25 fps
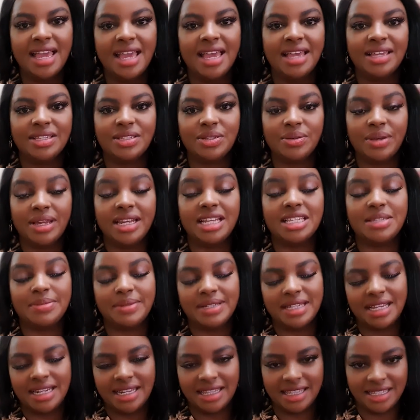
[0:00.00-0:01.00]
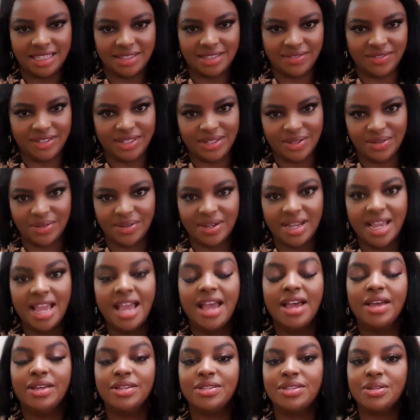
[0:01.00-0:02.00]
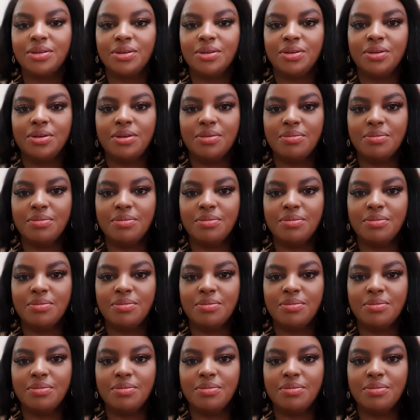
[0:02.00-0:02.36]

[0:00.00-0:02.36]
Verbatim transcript: so and especially this video so